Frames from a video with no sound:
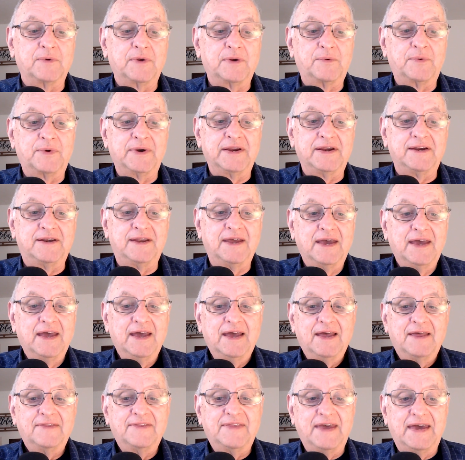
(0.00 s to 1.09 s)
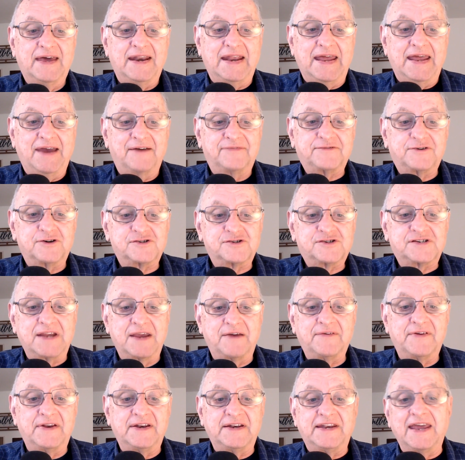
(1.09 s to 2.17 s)
We read that after
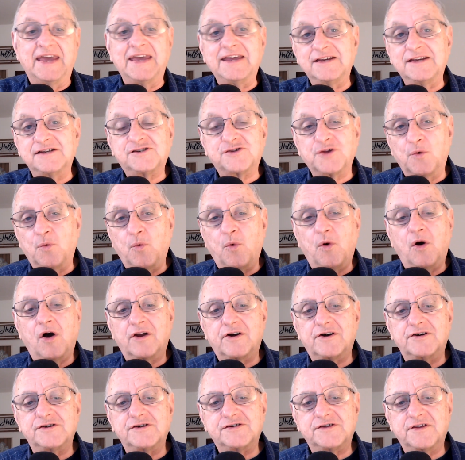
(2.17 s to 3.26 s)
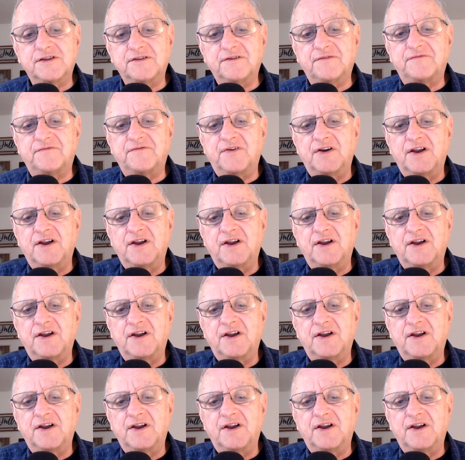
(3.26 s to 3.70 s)
seven days, the waters of the